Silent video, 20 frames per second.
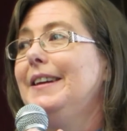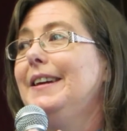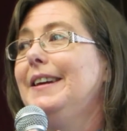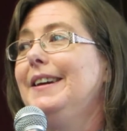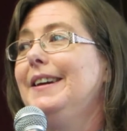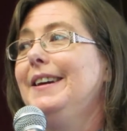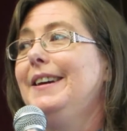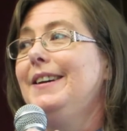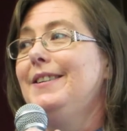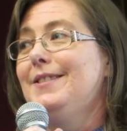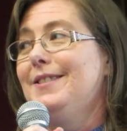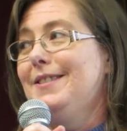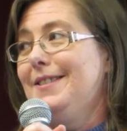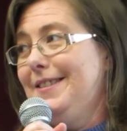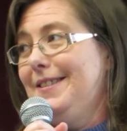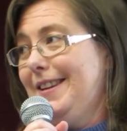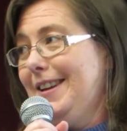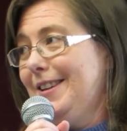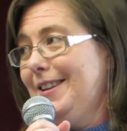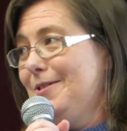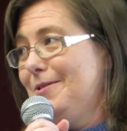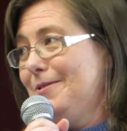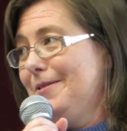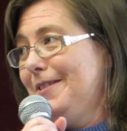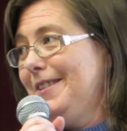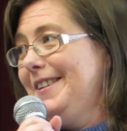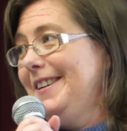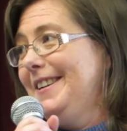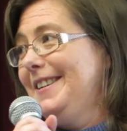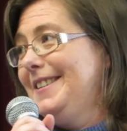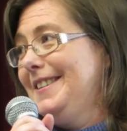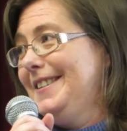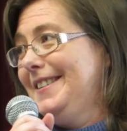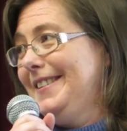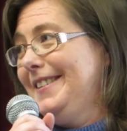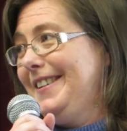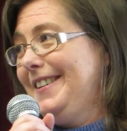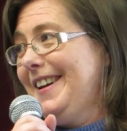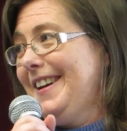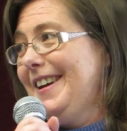Yes, that's
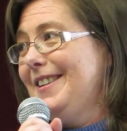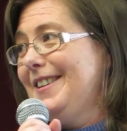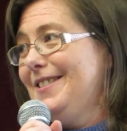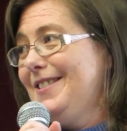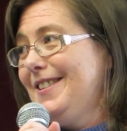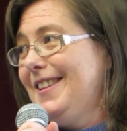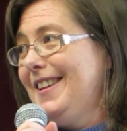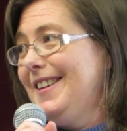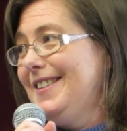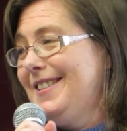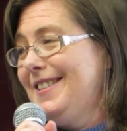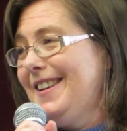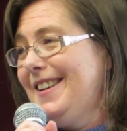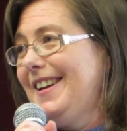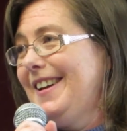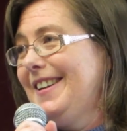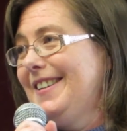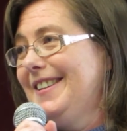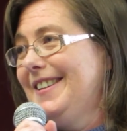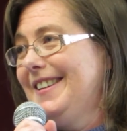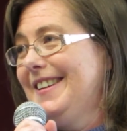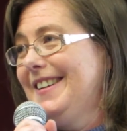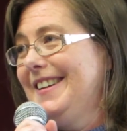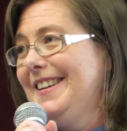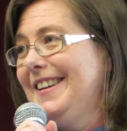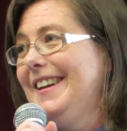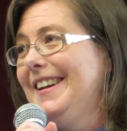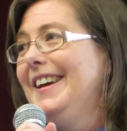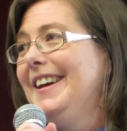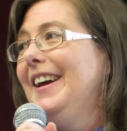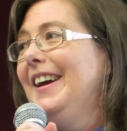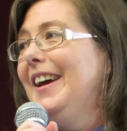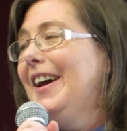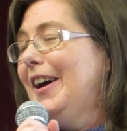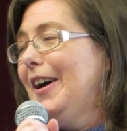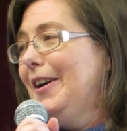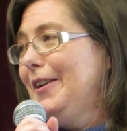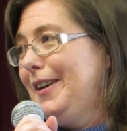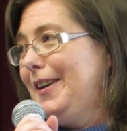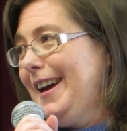right. Okay, so that's
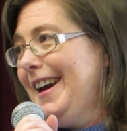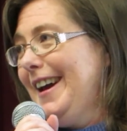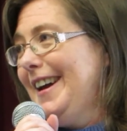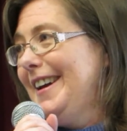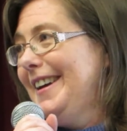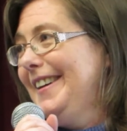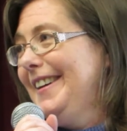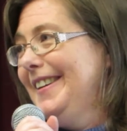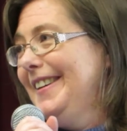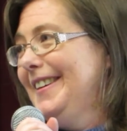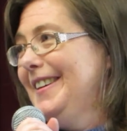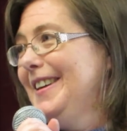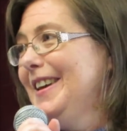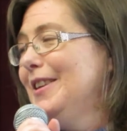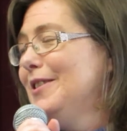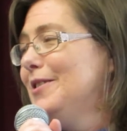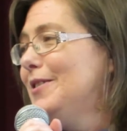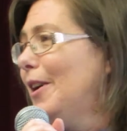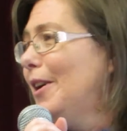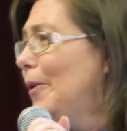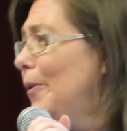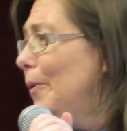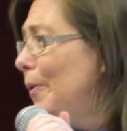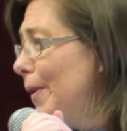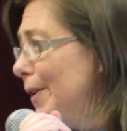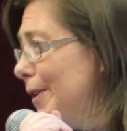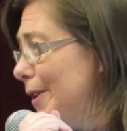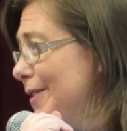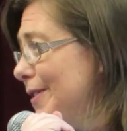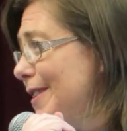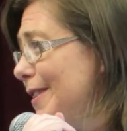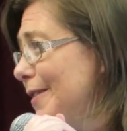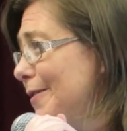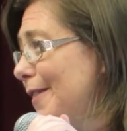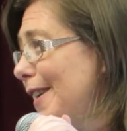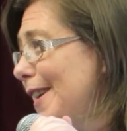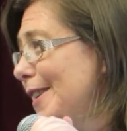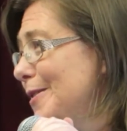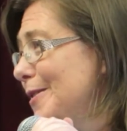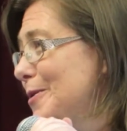good. Okay, so what is the
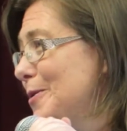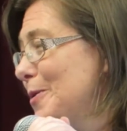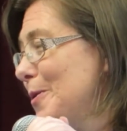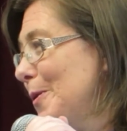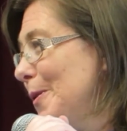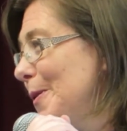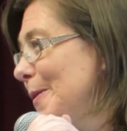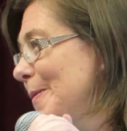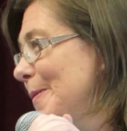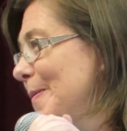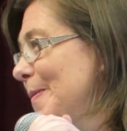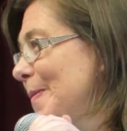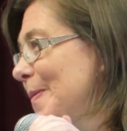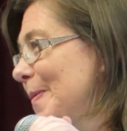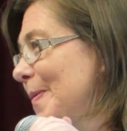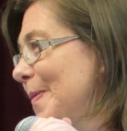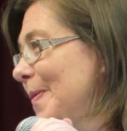final score?